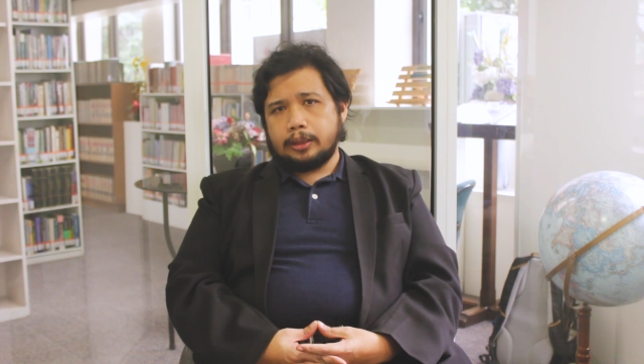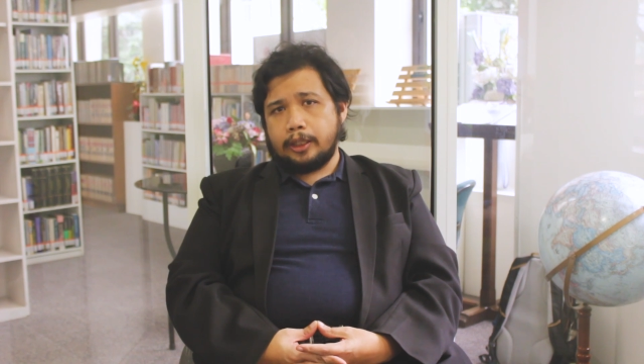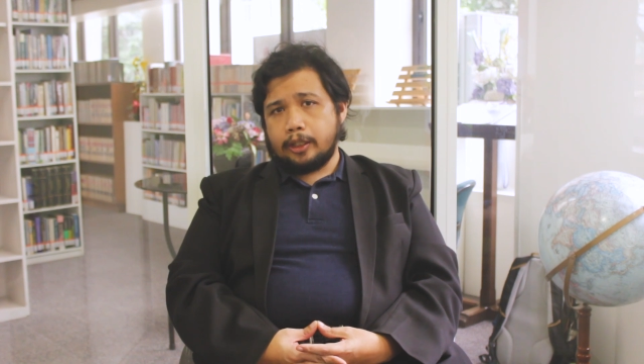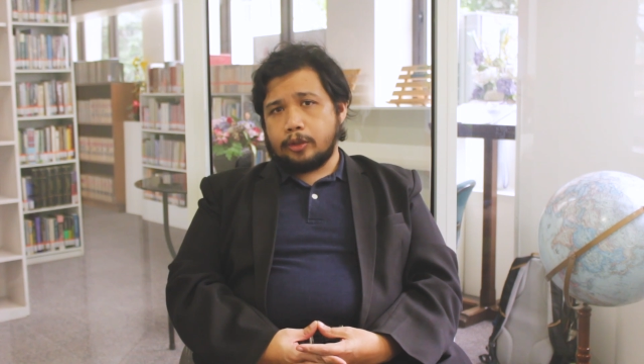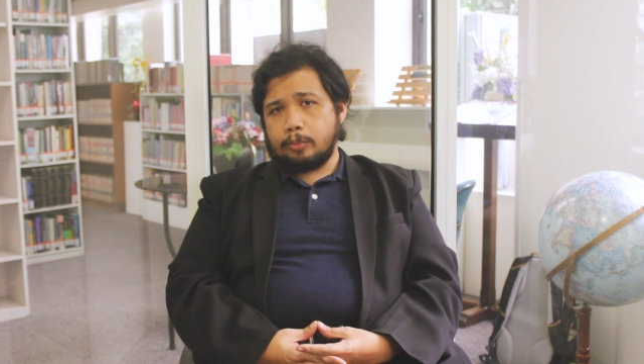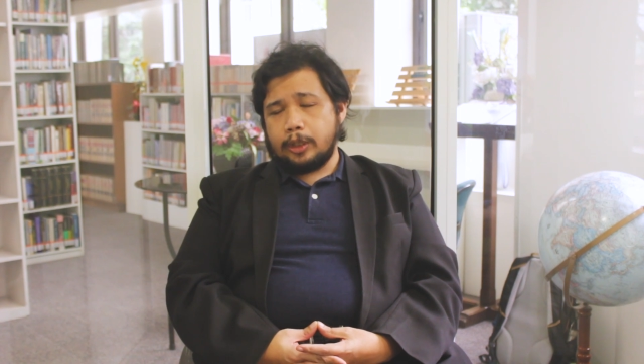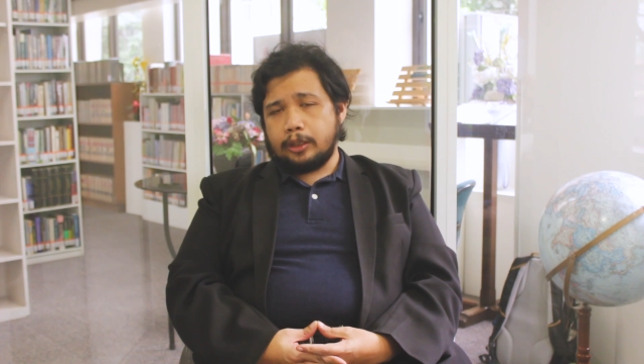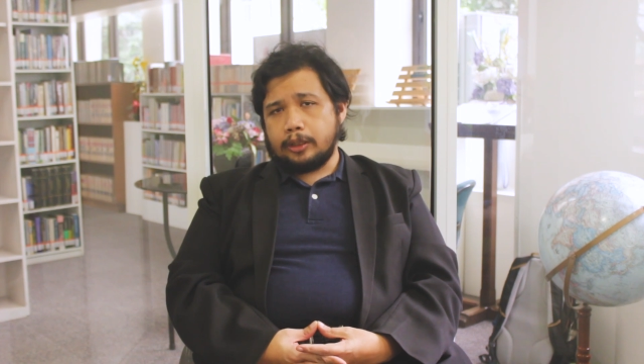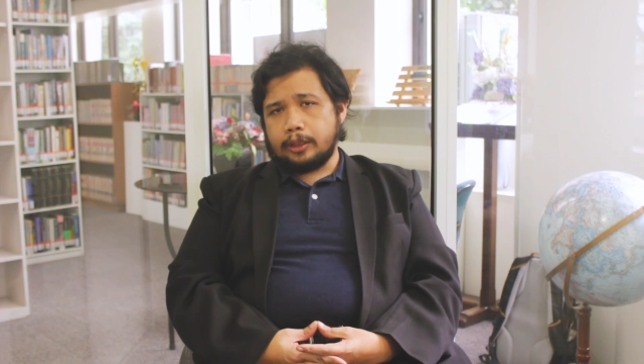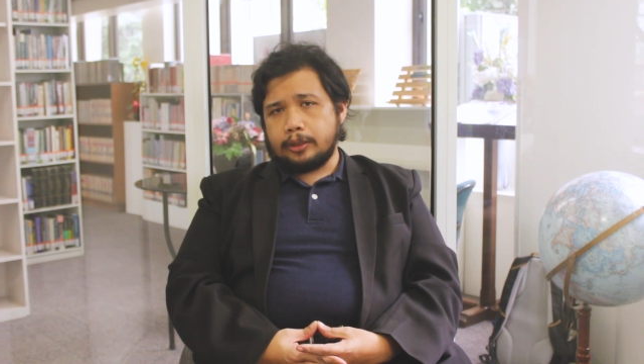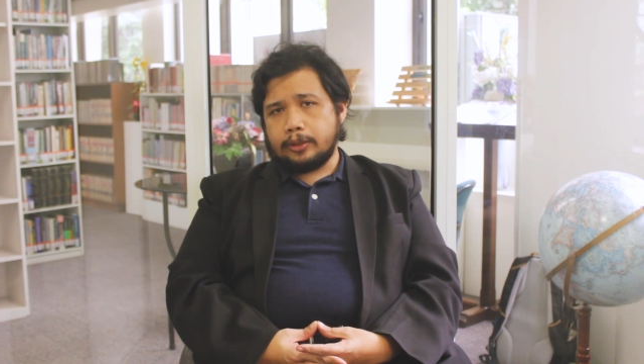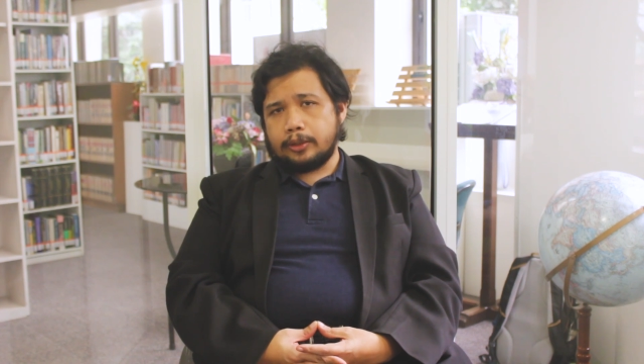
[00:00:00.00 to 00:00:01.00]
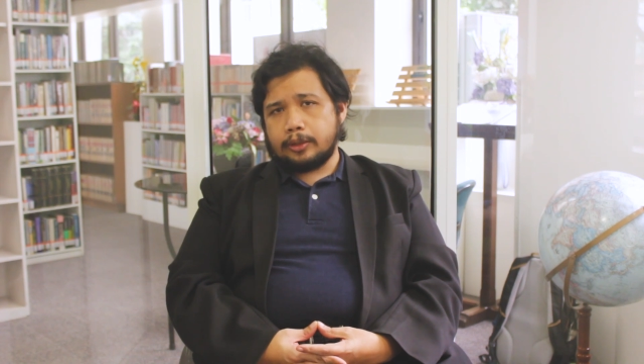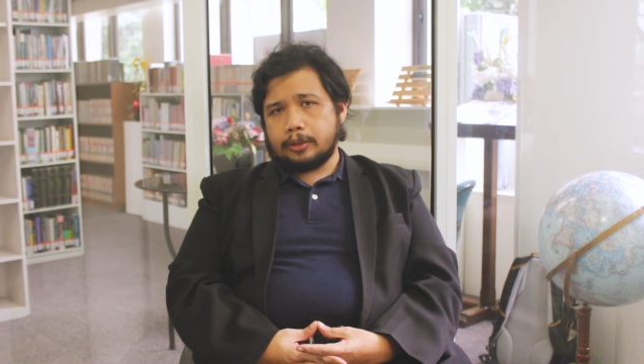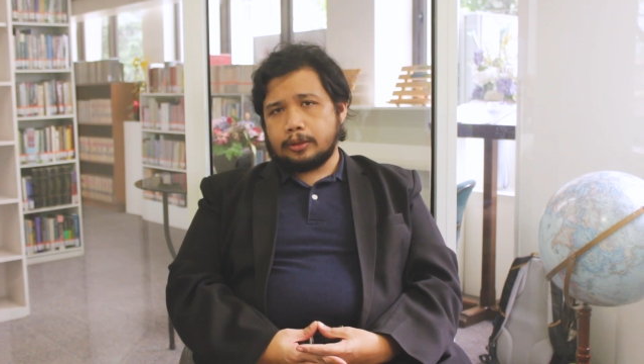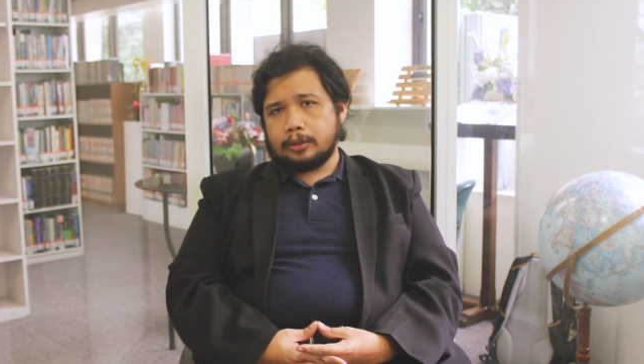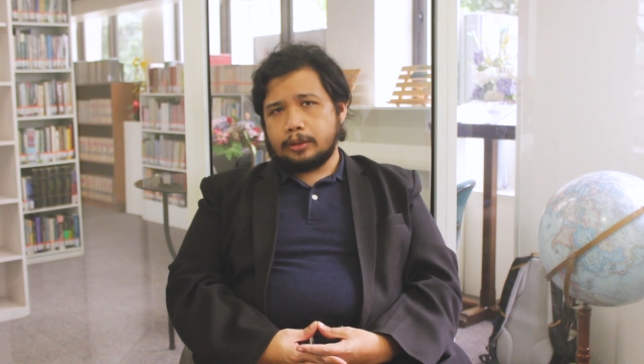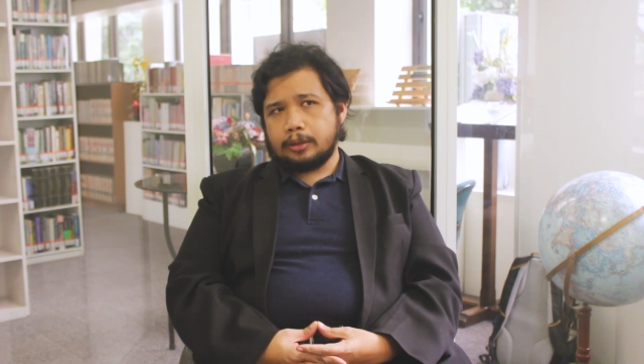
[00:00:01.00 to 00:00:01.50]
experience.
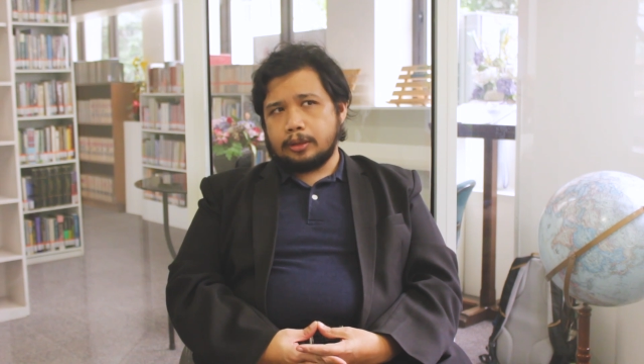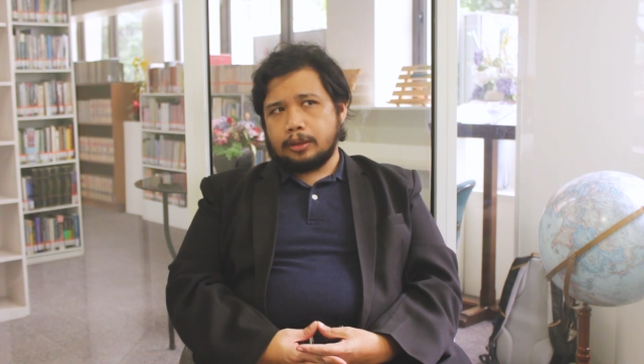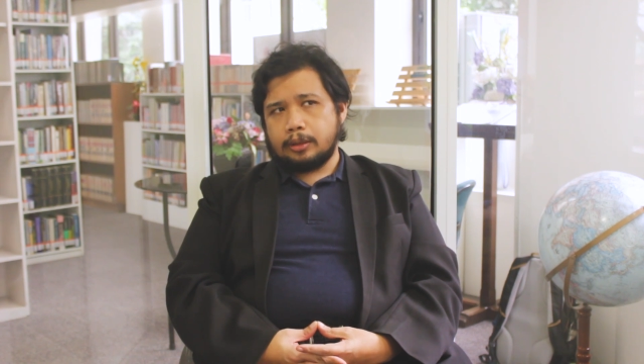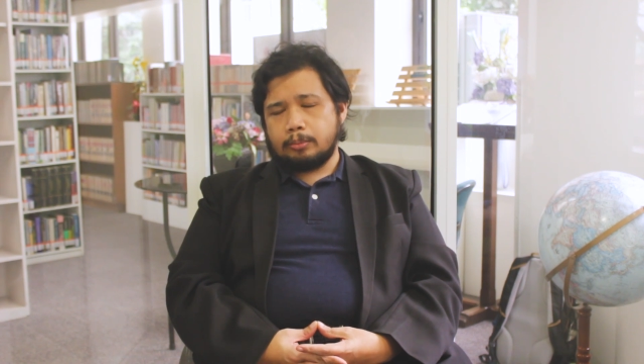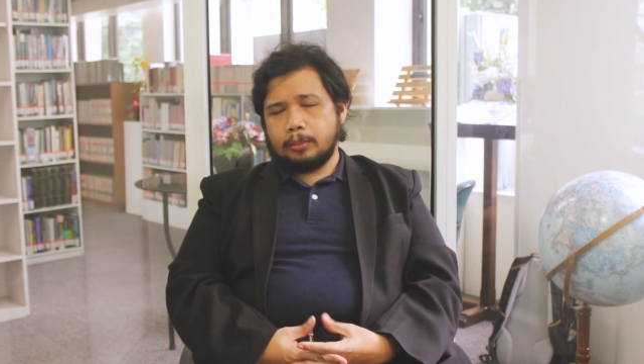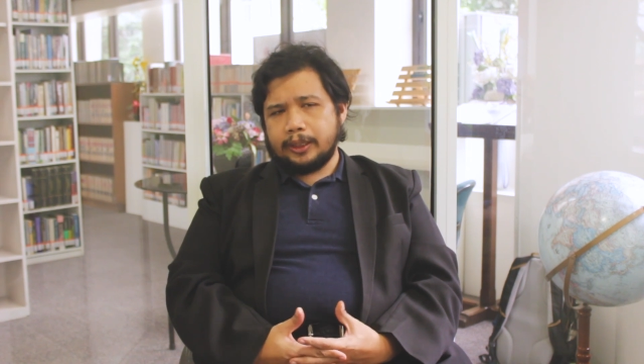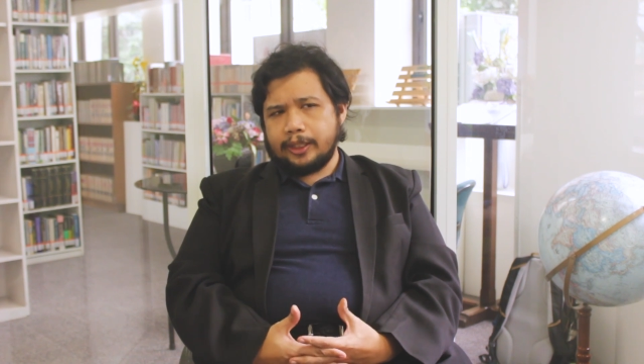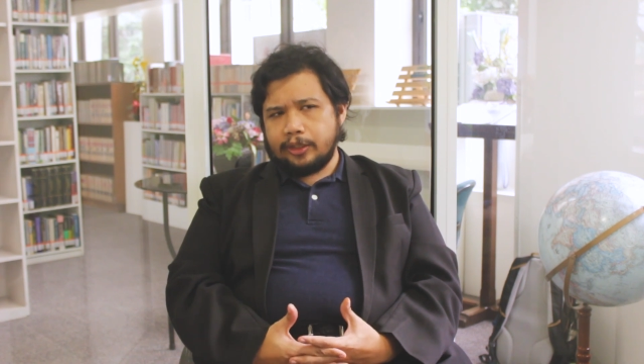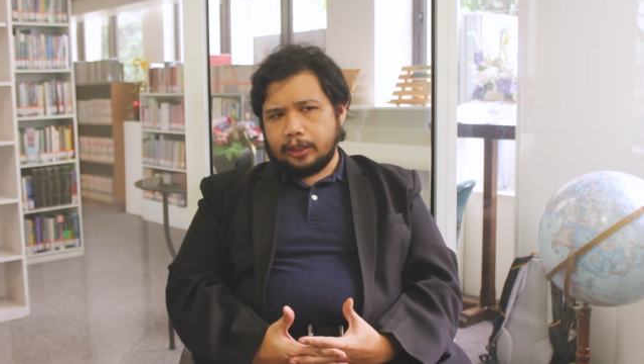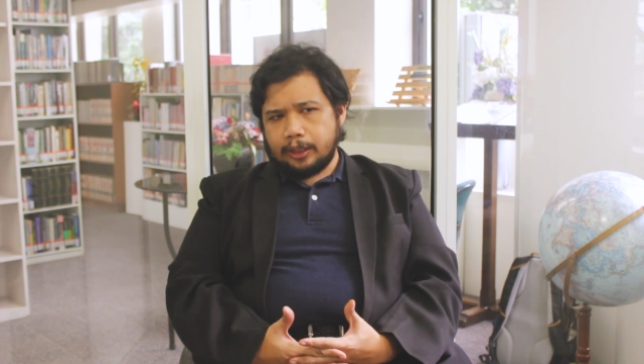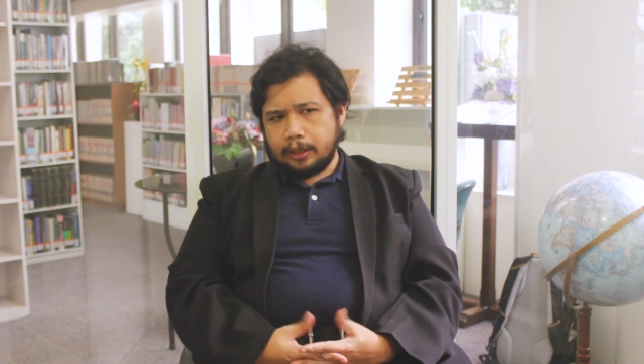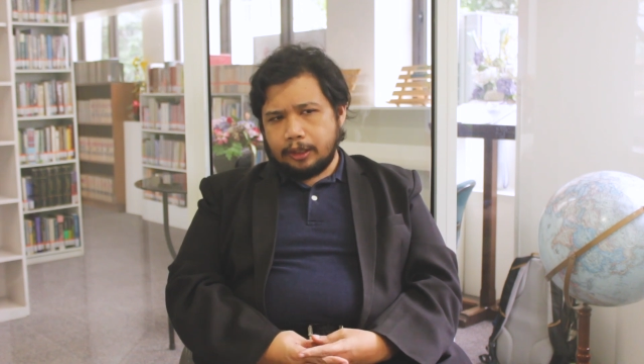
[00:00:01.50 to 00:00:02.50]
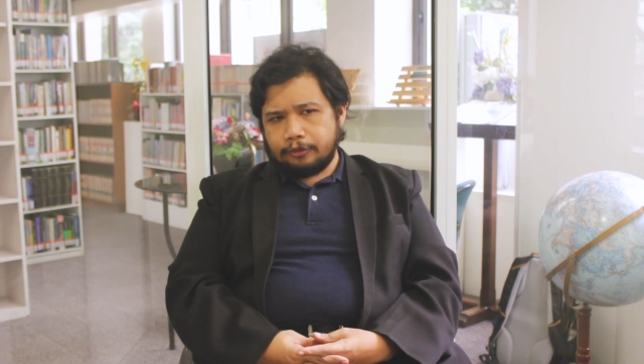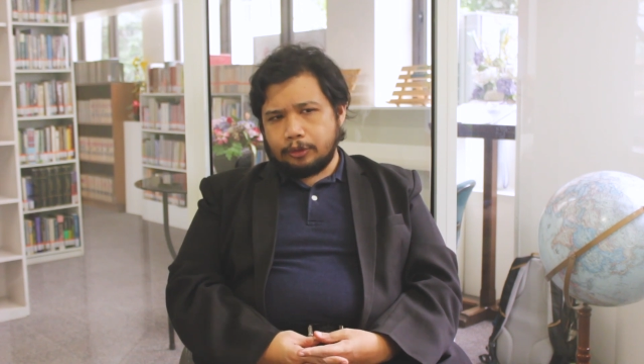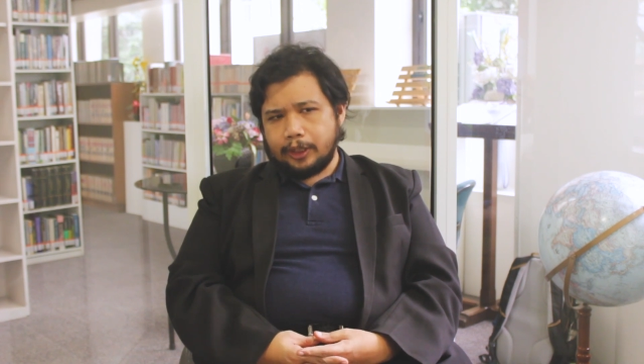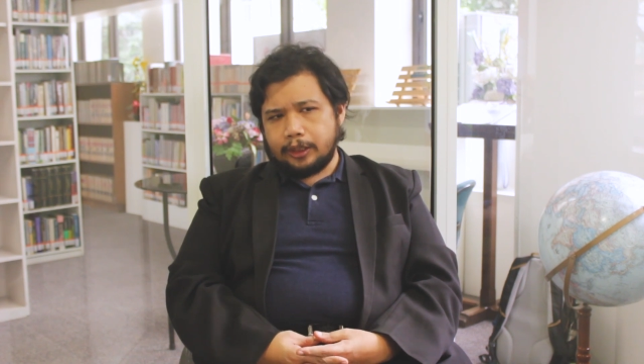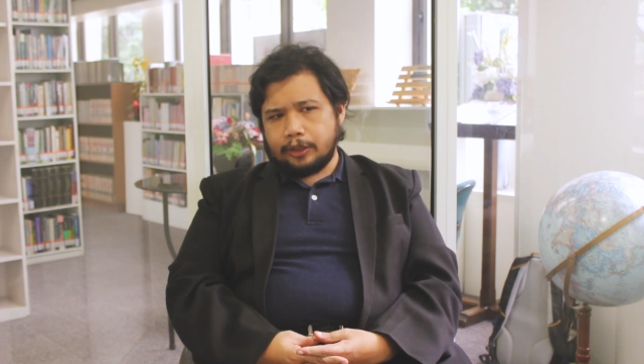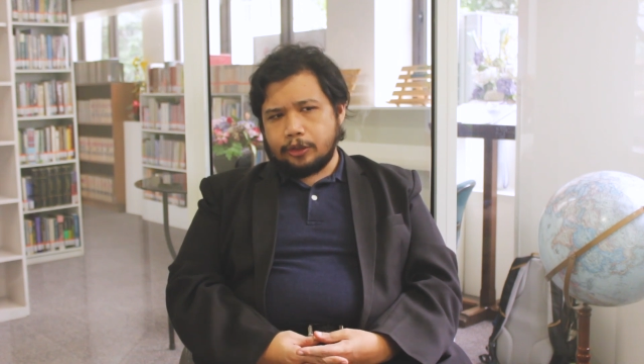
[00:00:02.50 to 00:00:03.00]
But is it enough to
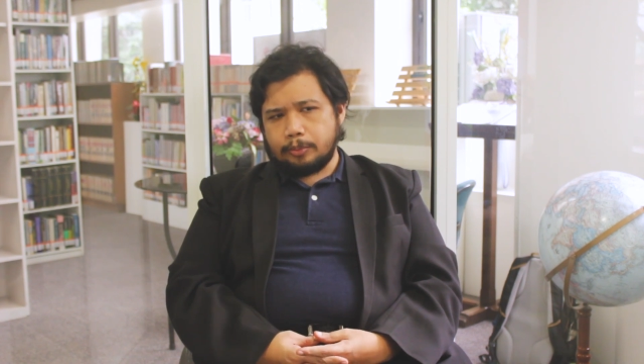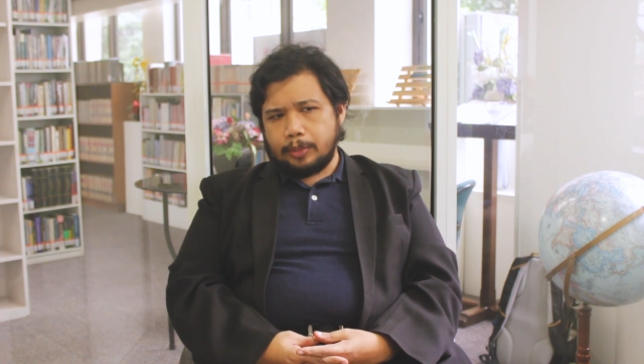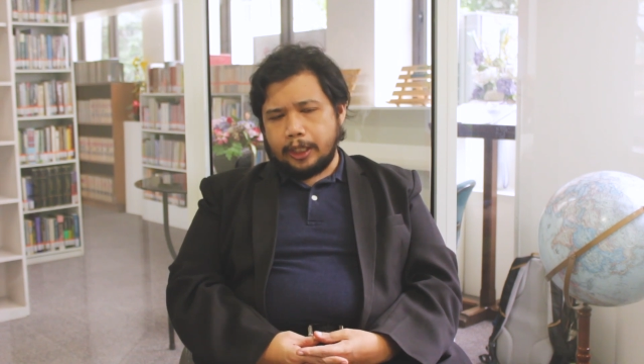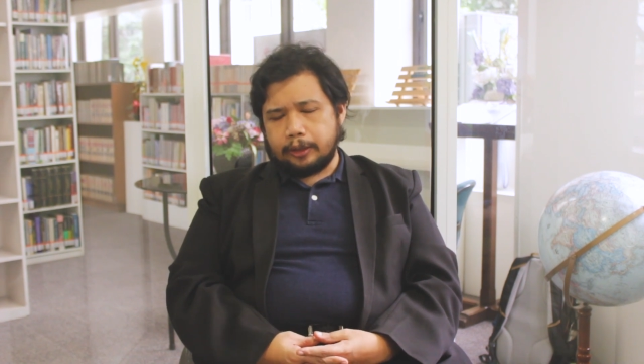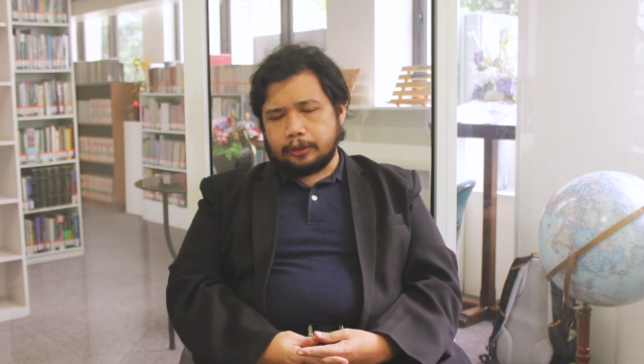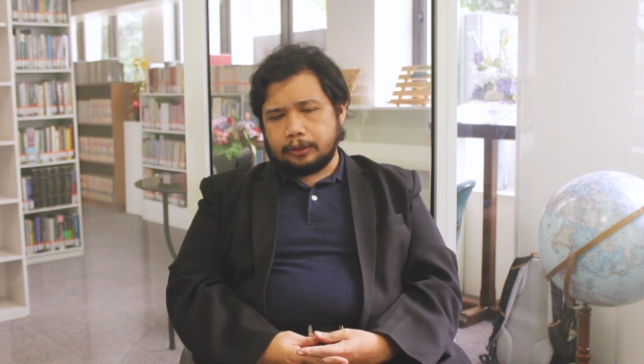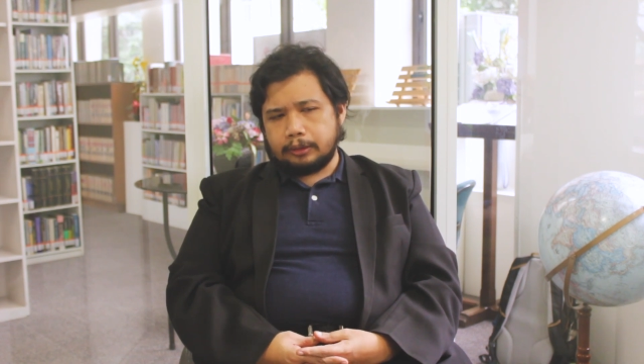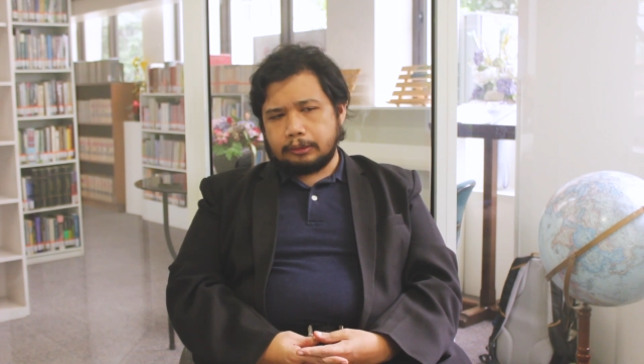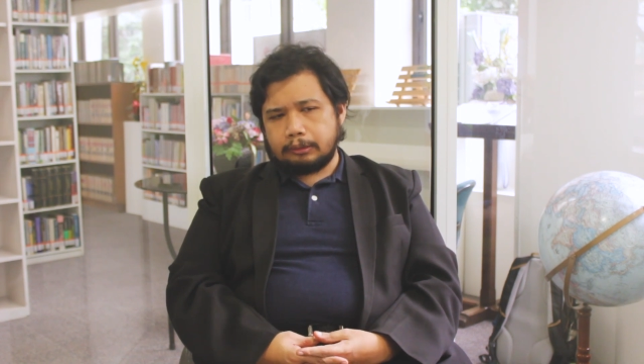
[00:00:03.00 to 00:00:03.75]
get inspired?